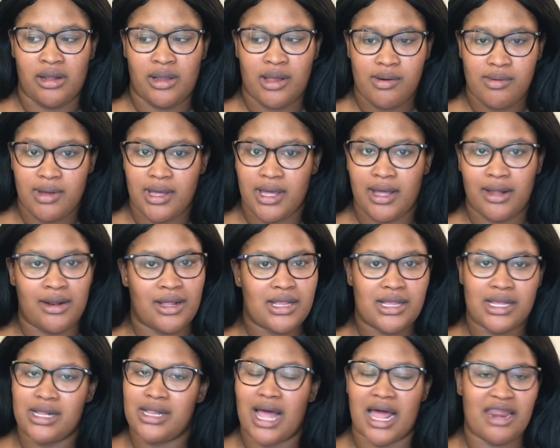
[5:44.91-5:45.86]
low-key,
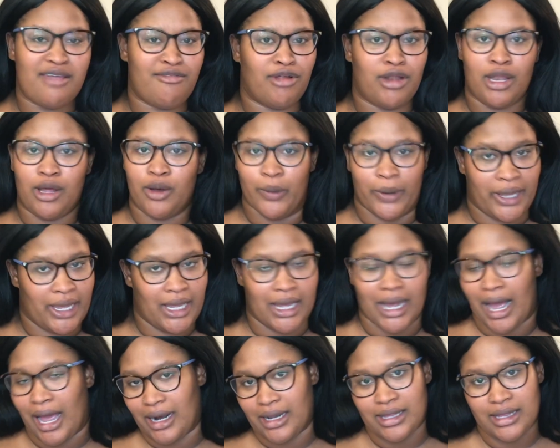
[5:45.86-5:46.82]
this is not even low-key,
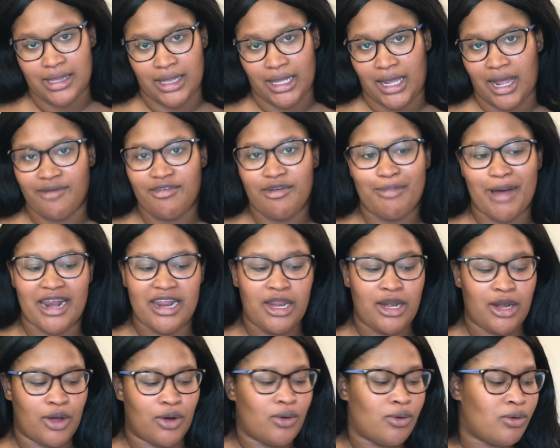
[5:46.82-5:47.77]
honestly.
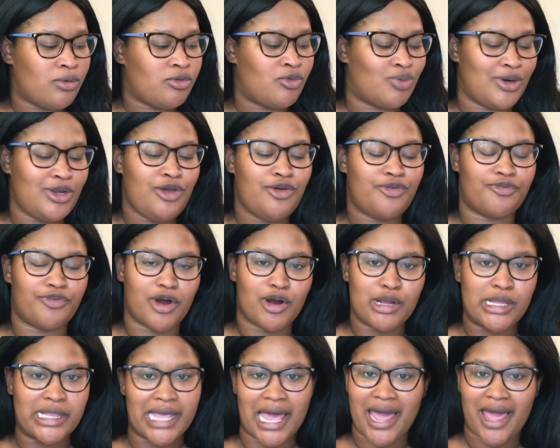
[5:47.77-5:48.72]
Everybody knows when you
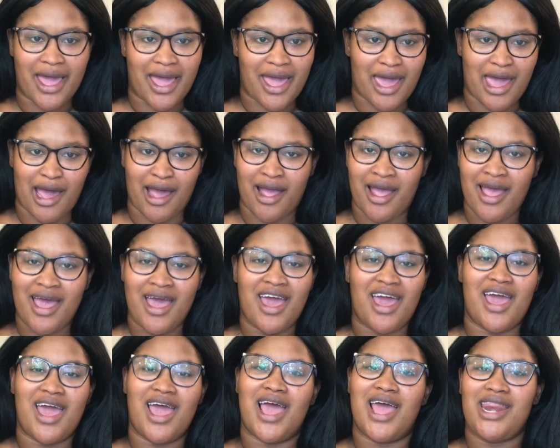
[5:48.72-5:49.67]
first get hair,
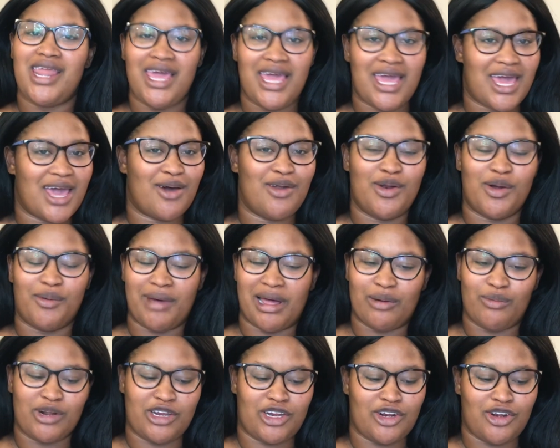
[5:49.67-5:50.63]
any hair, no
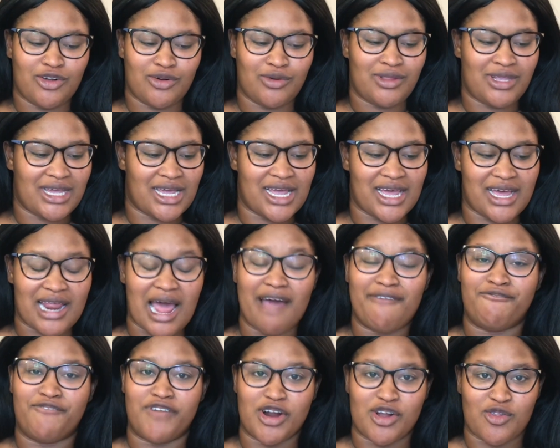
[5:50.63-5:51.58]
matter what you're doing to your hair,
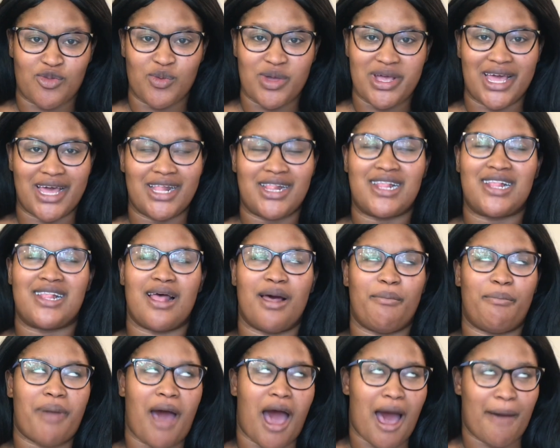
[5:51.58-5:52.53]
that first week it's
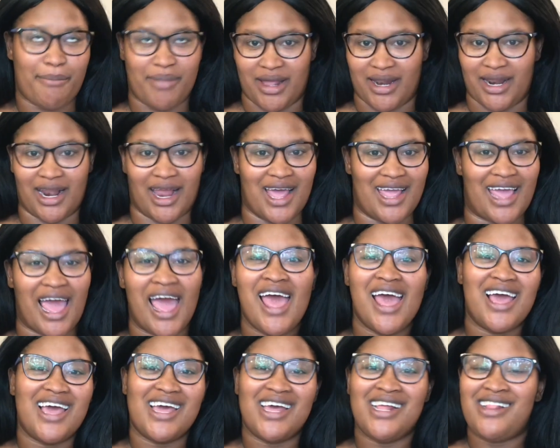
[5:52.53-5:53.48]
popping, like
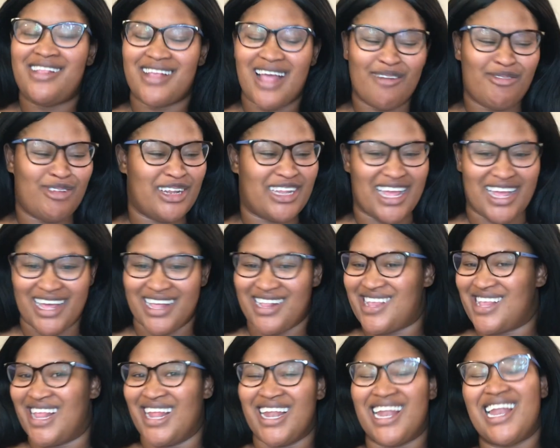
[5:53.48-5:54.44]
it's everything,
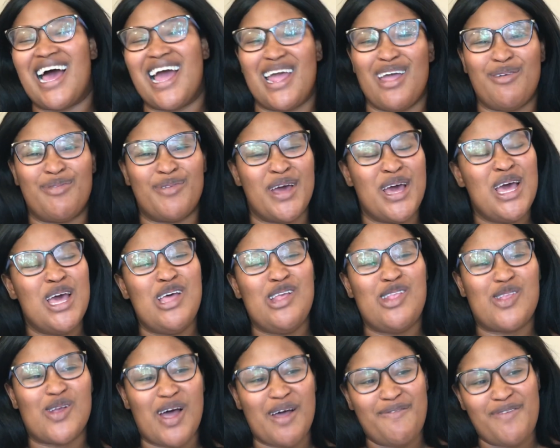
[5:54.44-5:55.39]
it's life.
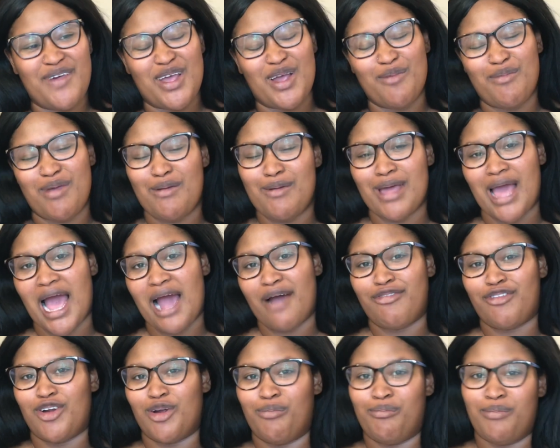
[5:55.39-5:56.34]
So I figure maybe
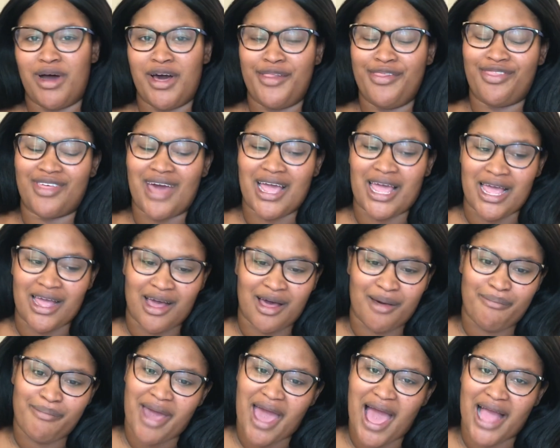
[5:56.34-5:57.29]
after a month I can
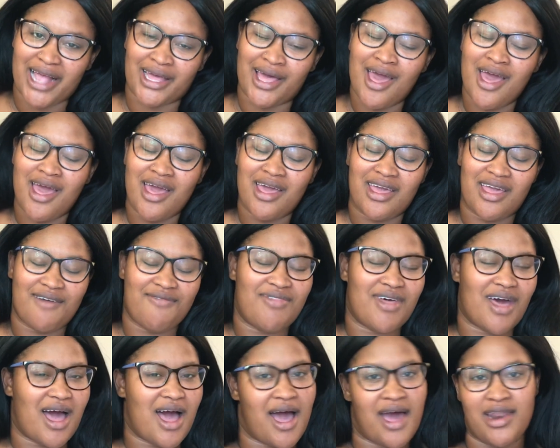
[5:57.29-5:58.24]
come back, give
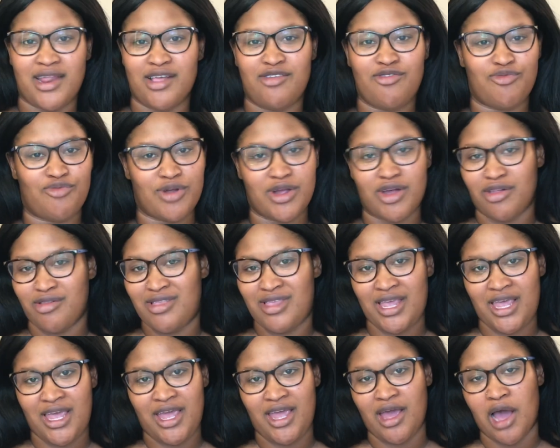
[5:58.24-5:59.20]
the honest, real
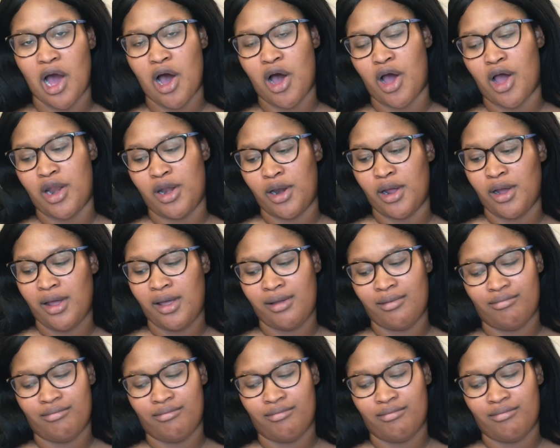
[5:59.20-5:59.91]
tea on